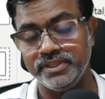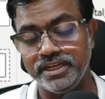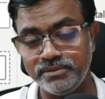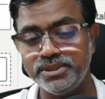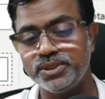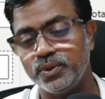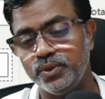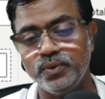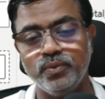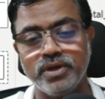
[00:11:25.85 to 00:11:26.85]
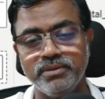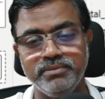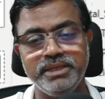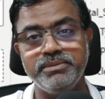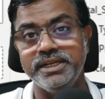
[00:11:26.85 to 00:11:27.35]
Let me show you what I
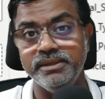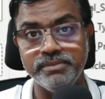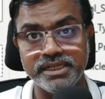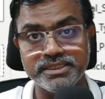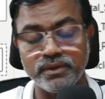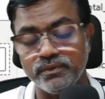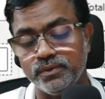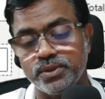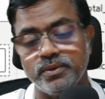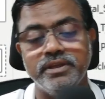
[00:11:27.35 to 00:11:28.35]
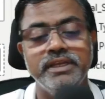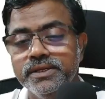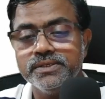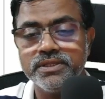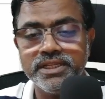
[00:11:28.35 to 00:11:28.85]
mean by dimension of the visual.
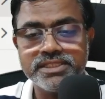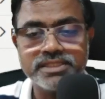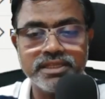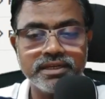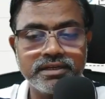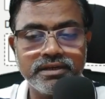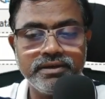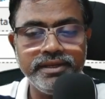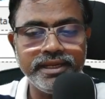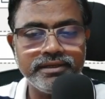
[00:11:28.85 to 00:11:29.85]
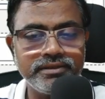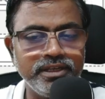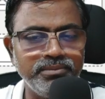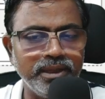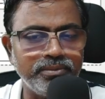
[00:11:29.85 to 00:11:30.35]
So let's create a
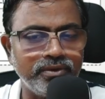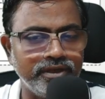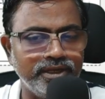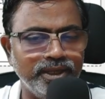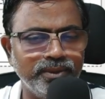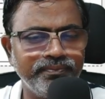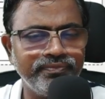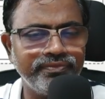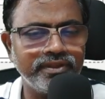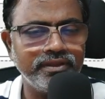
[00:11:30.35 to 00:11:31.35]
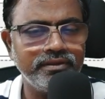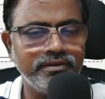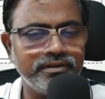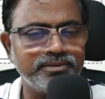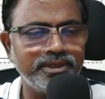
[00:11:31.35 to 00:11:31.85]
tree map right now.
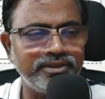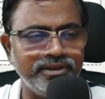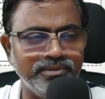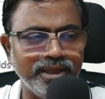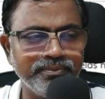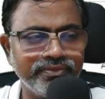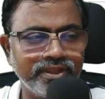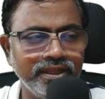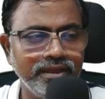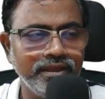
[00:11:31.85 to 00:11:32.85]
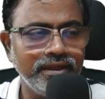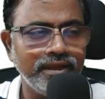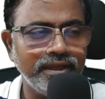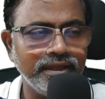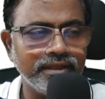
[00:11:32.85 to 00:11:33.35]
Here is my tree map.
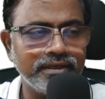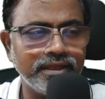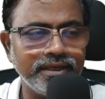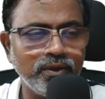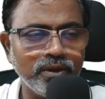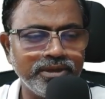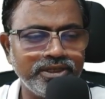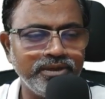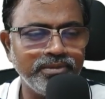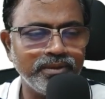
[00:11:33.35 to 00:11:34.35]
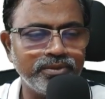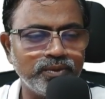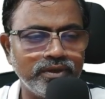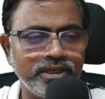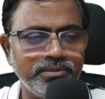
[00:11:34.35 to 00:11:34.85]
And I got my tree map
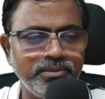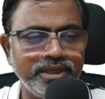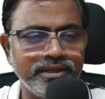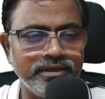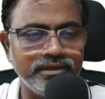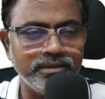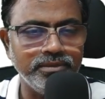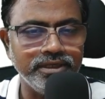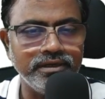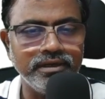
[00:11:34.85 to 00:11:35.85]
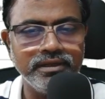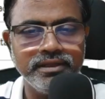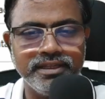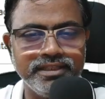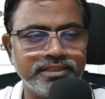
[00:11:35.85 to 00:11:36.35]
visual. Let me make it a little bigger.
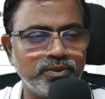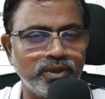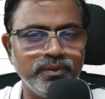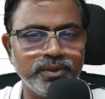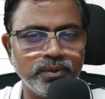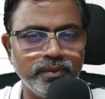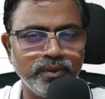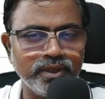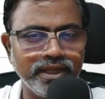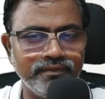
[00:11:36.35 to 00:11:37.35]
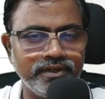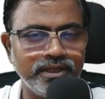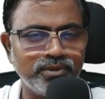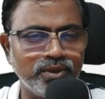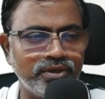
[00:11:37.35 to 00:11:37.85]
And that's the only visual we're going to have it.
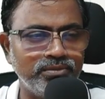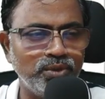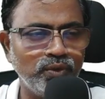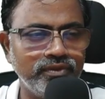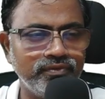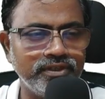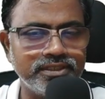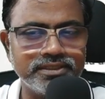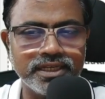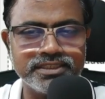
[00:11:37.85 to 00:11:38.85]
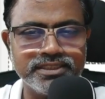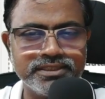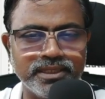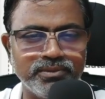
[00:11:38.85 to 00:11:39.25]
I'm going to remove the filter sections.